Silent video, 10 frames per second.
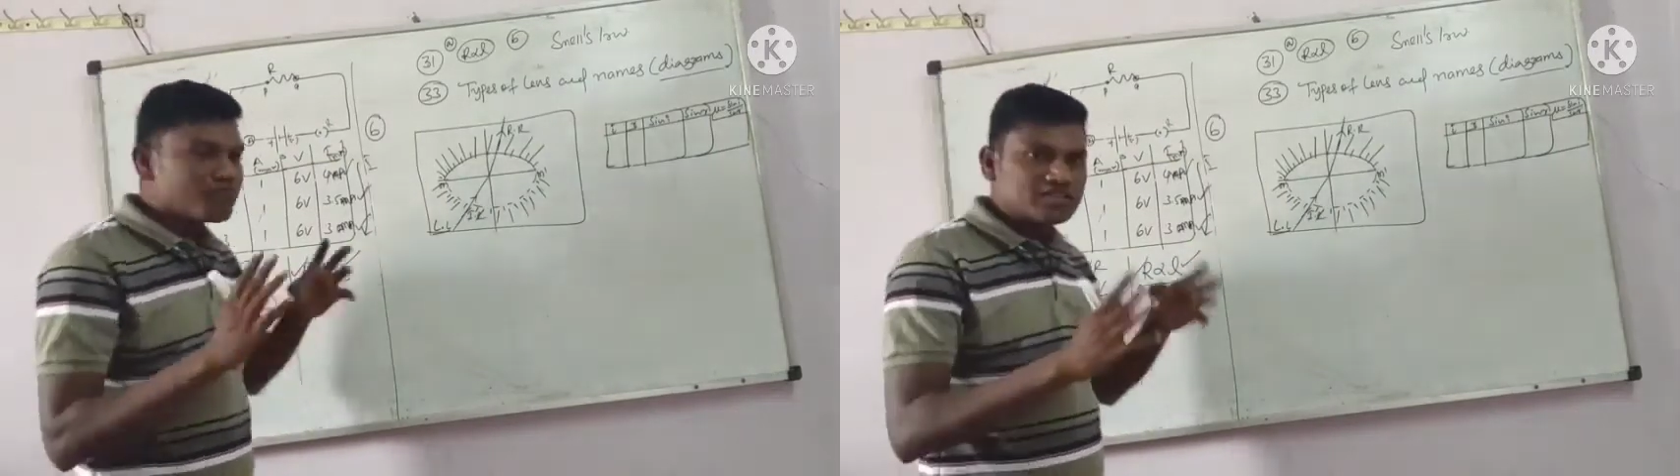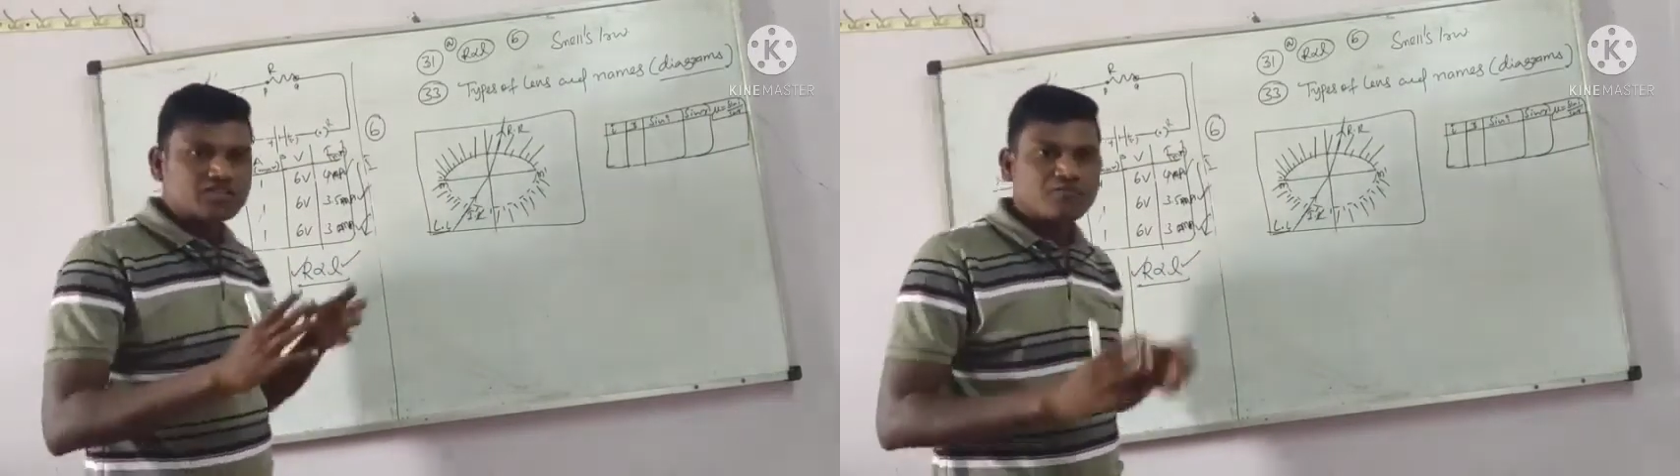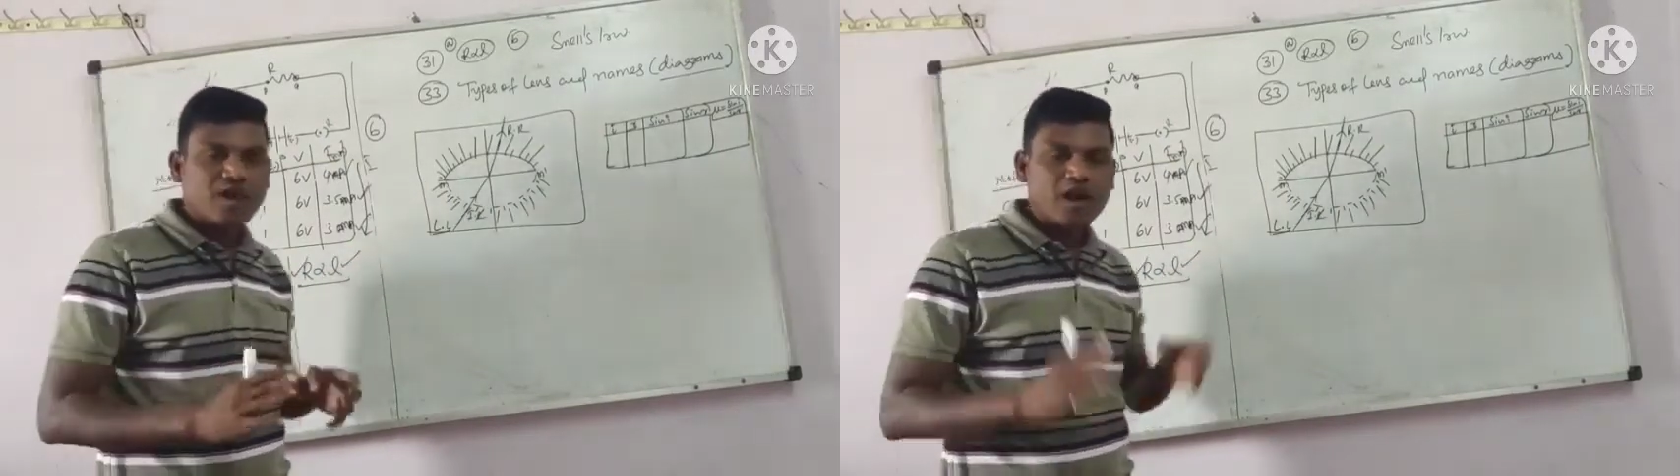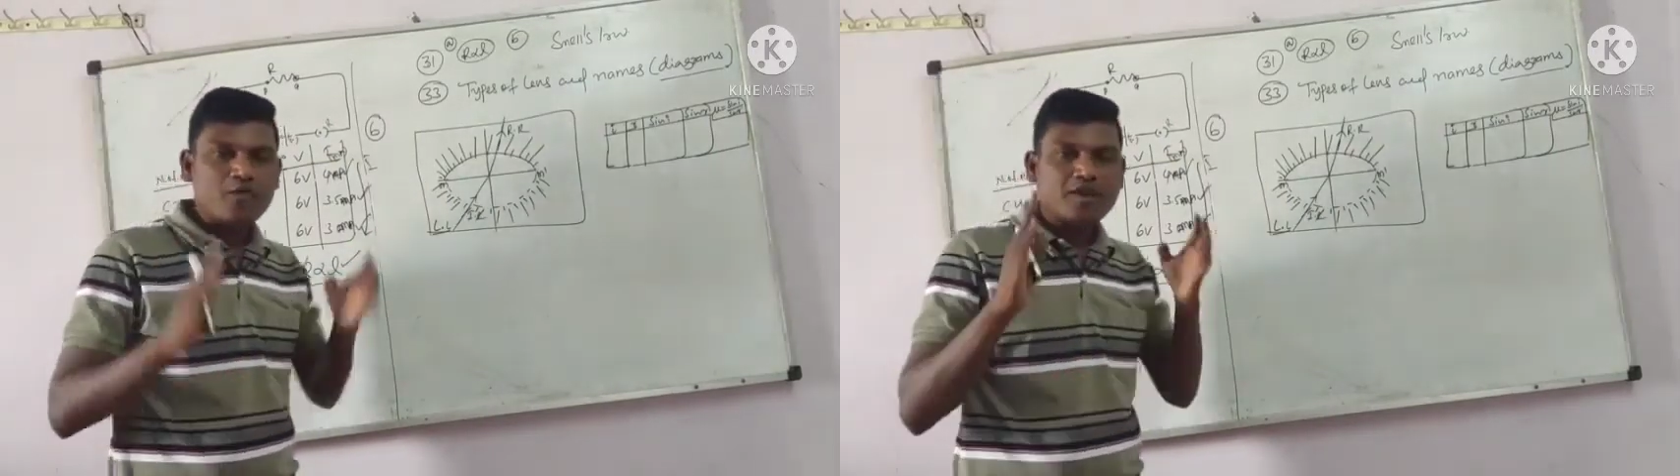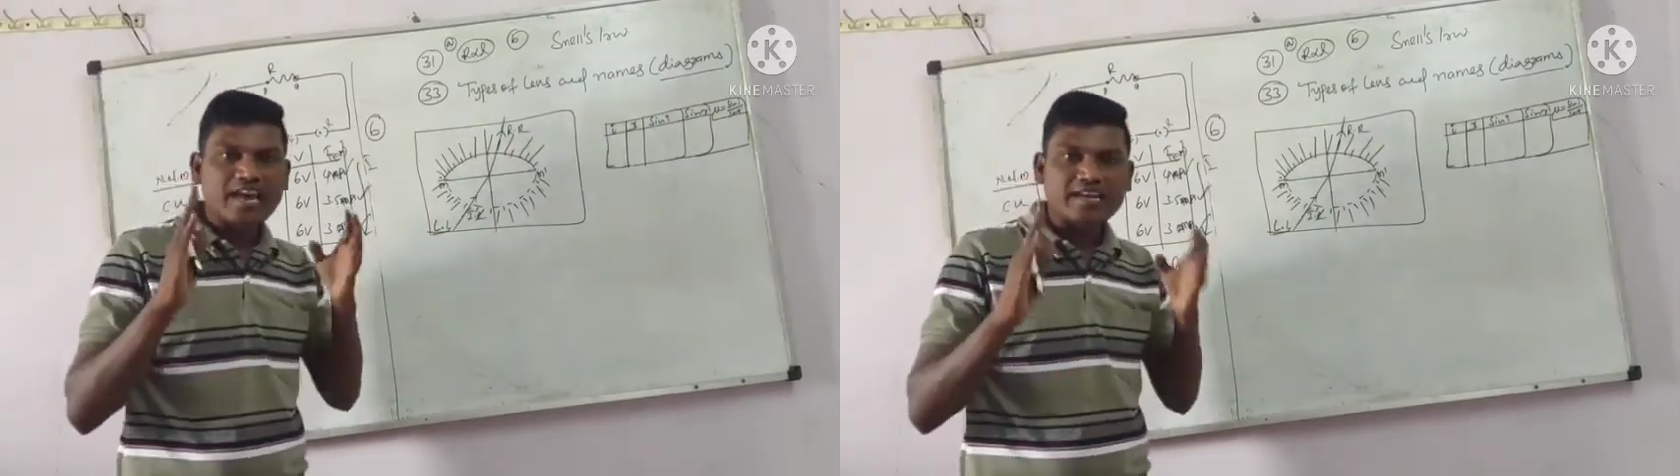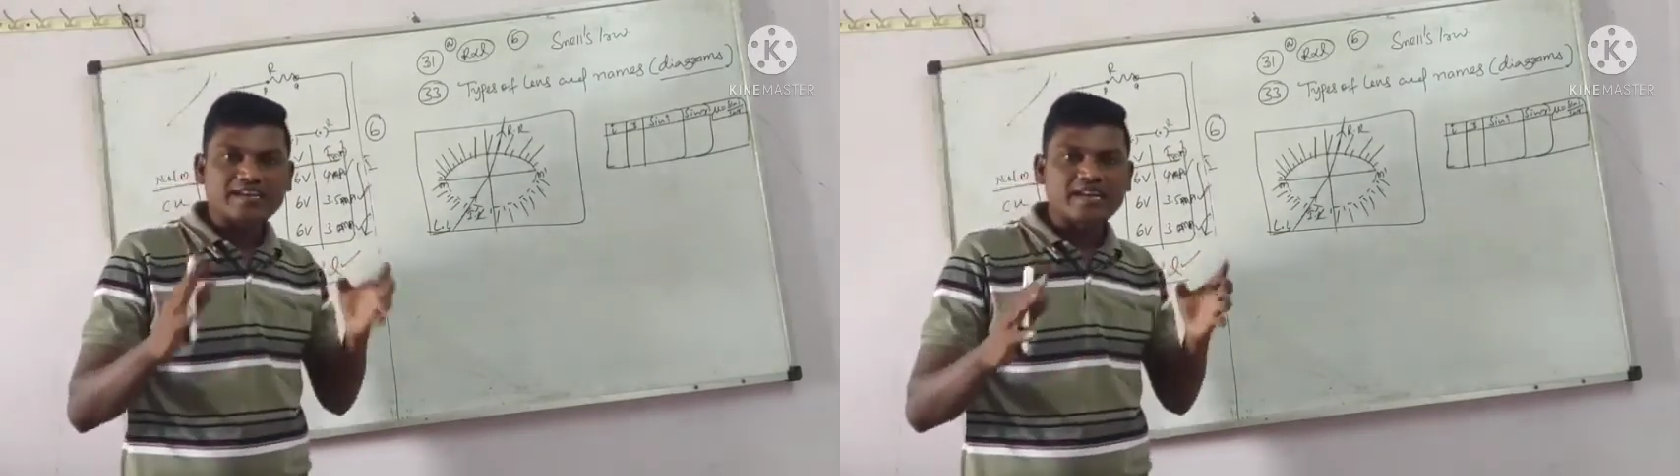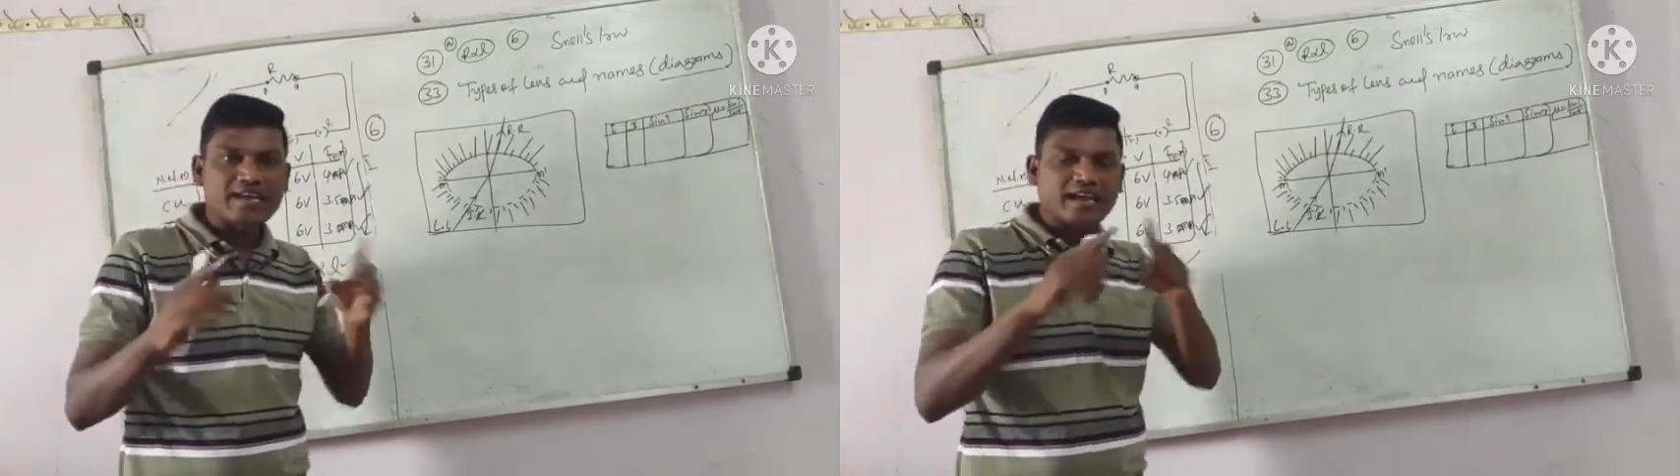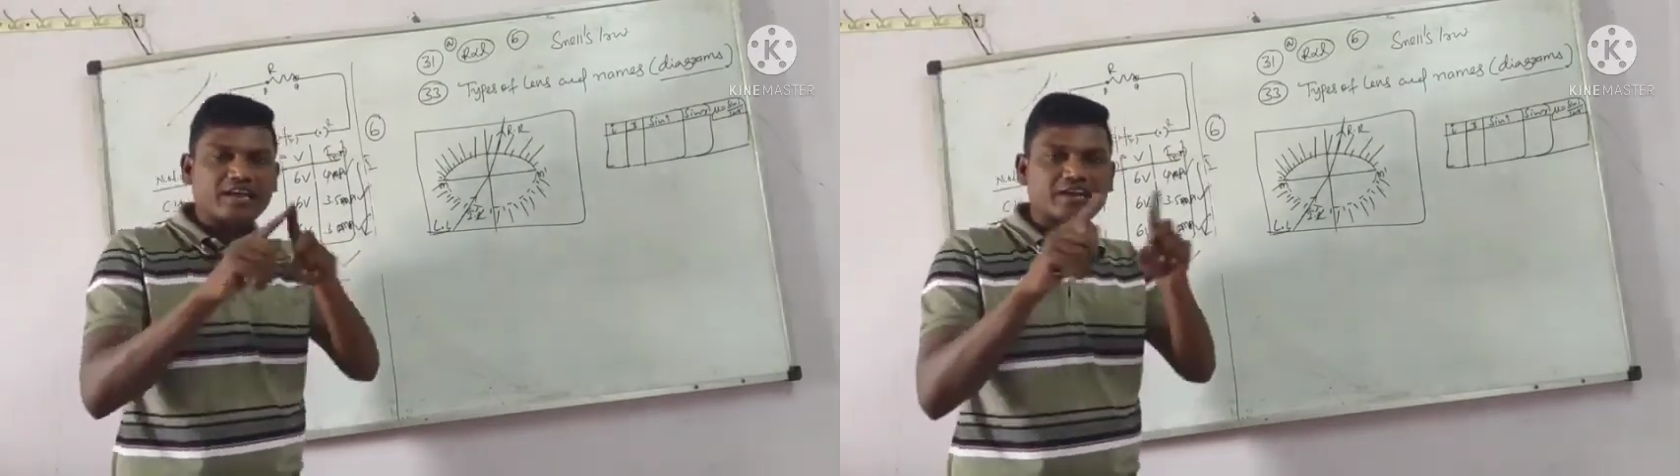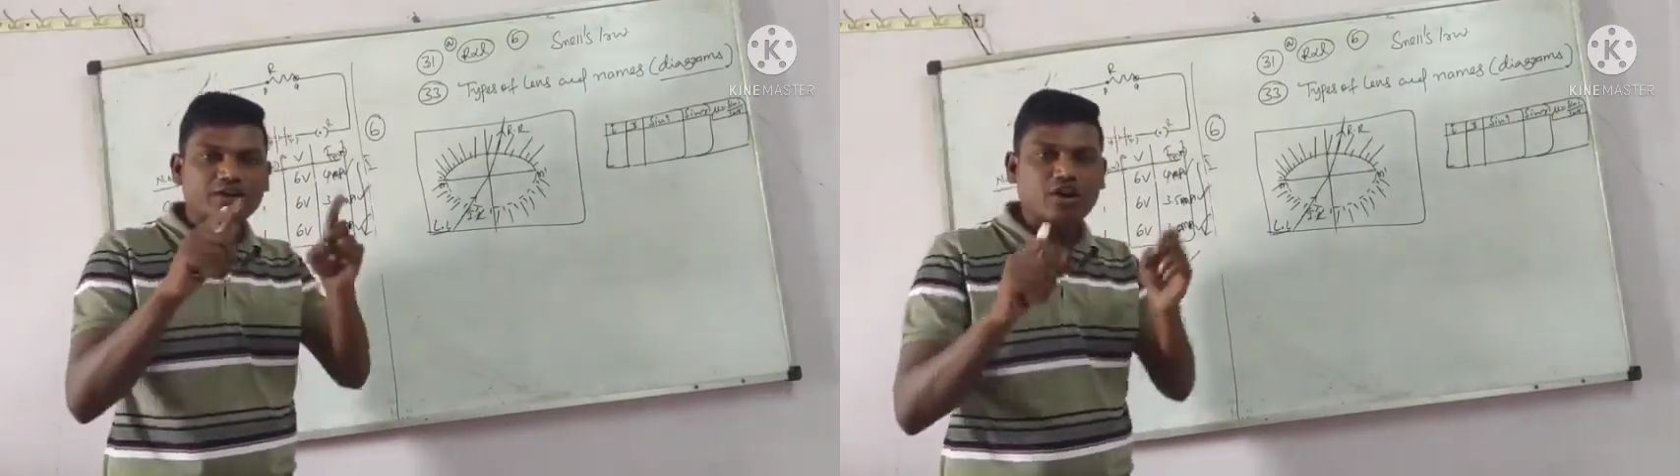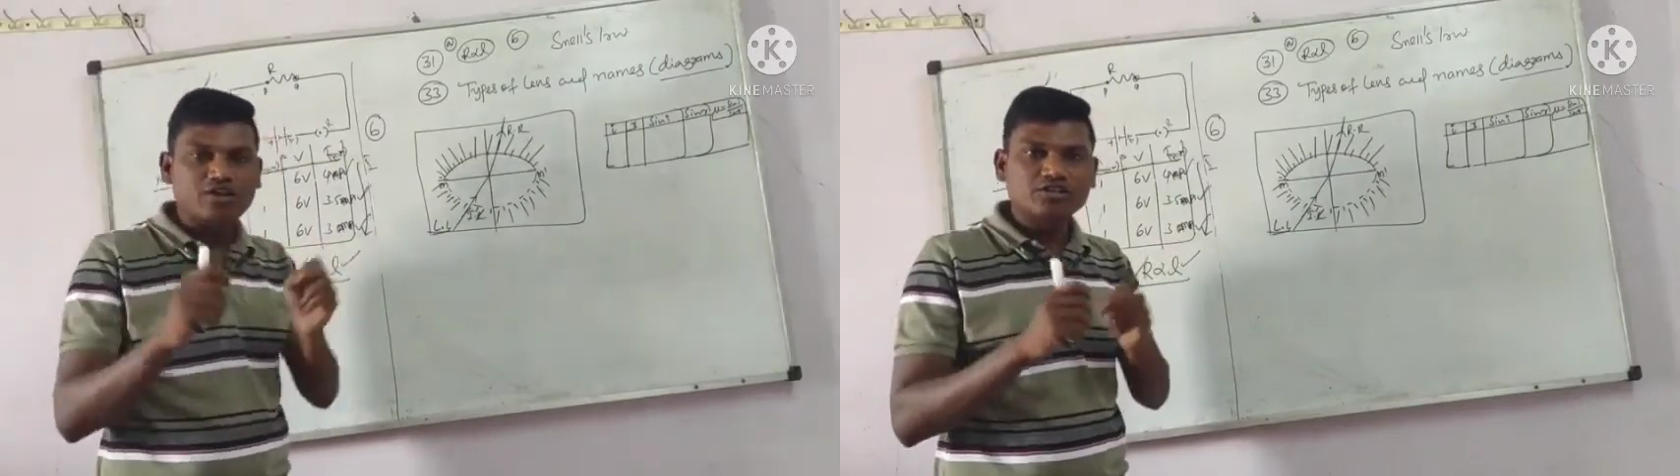First of all, we can take a
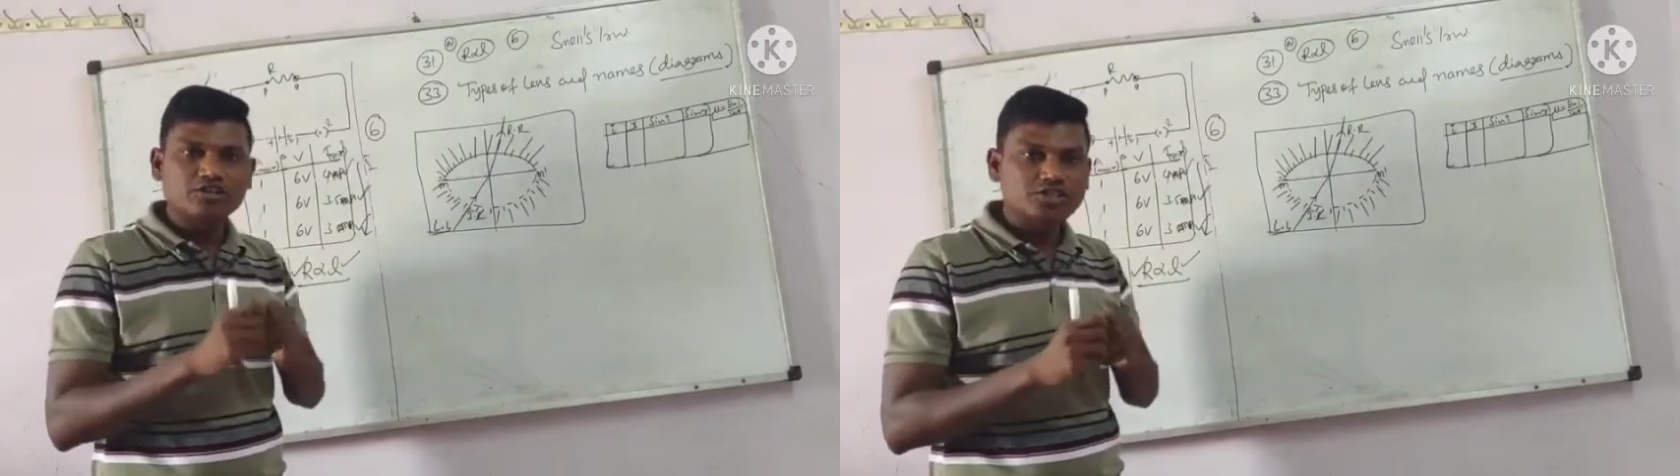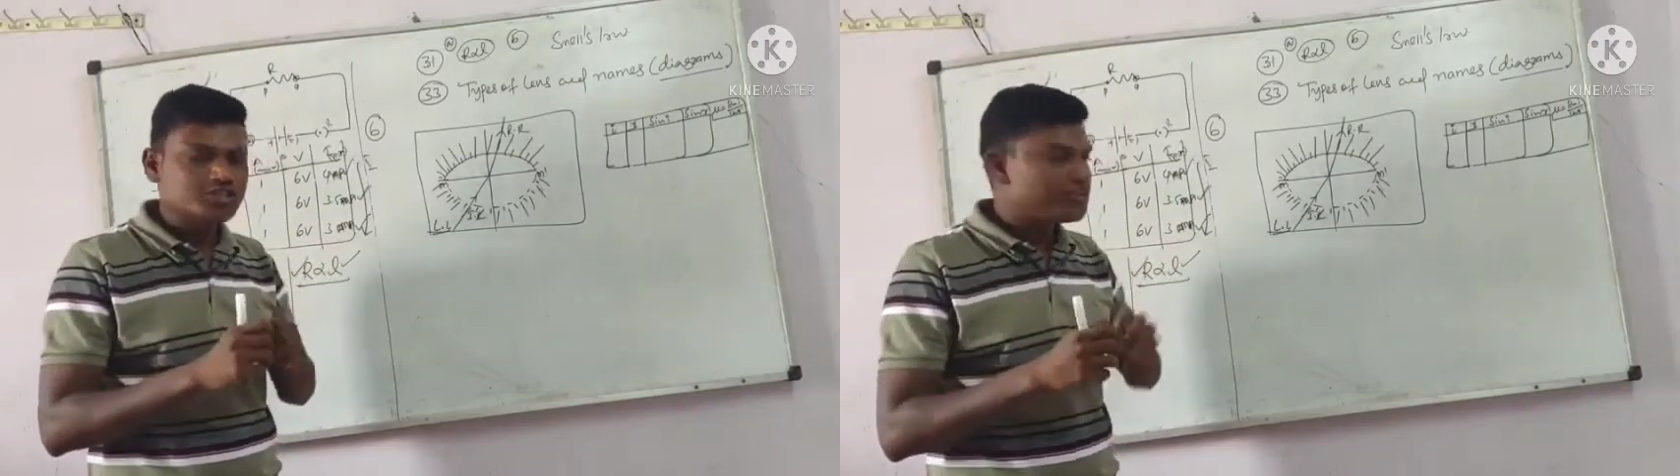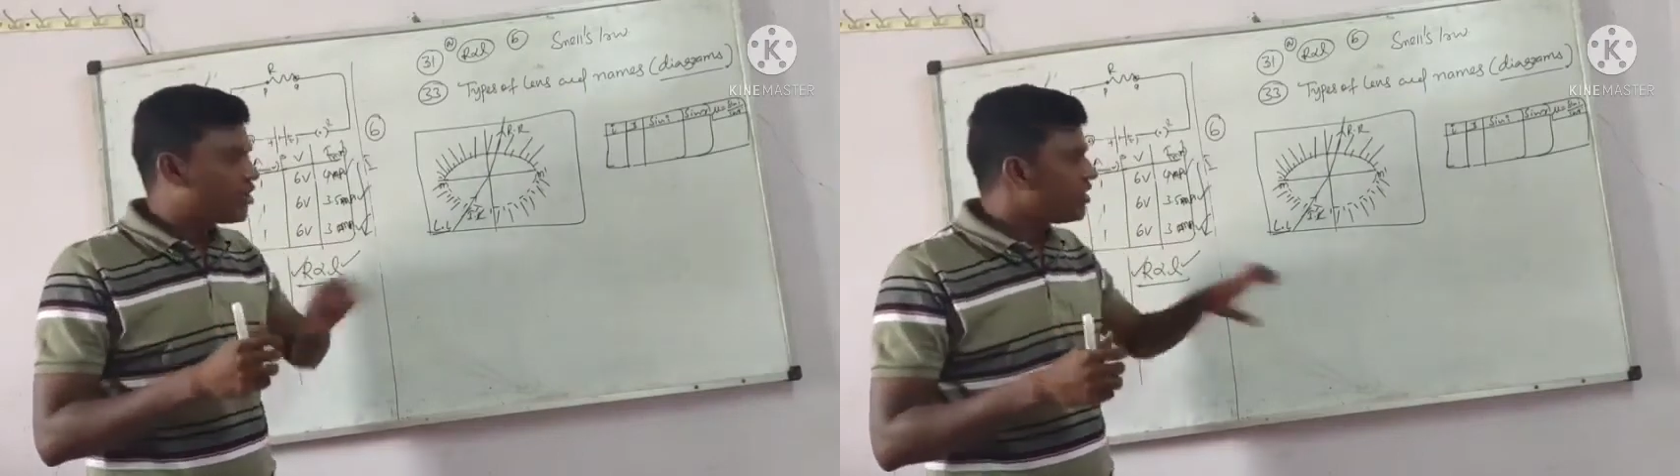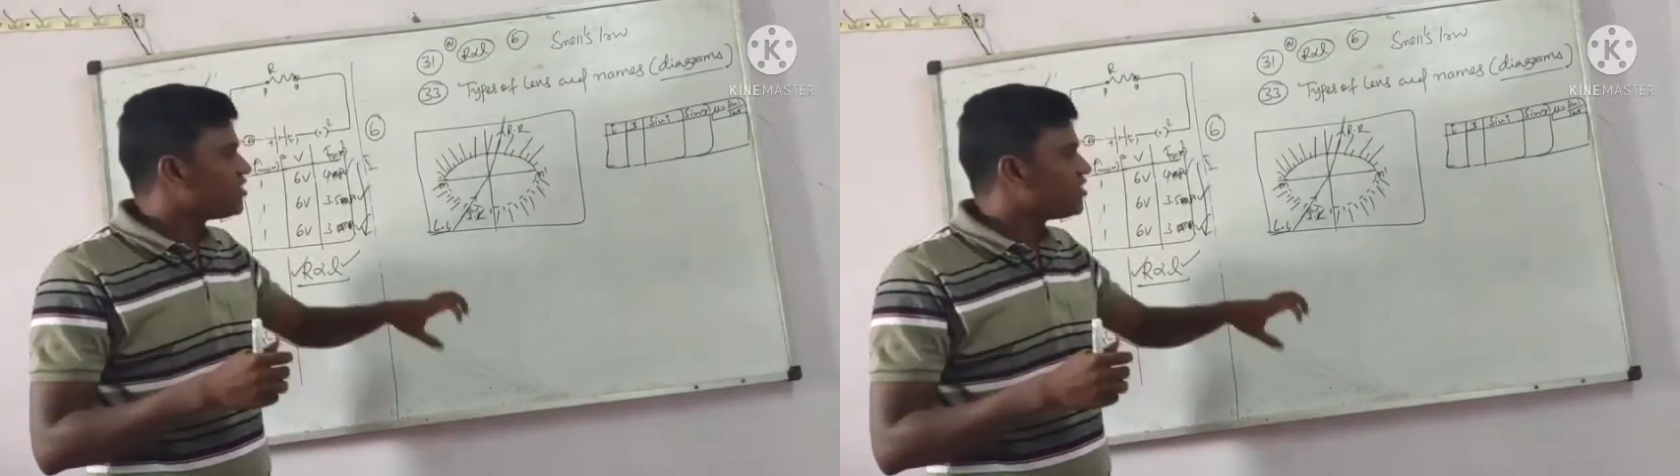drawing sheet.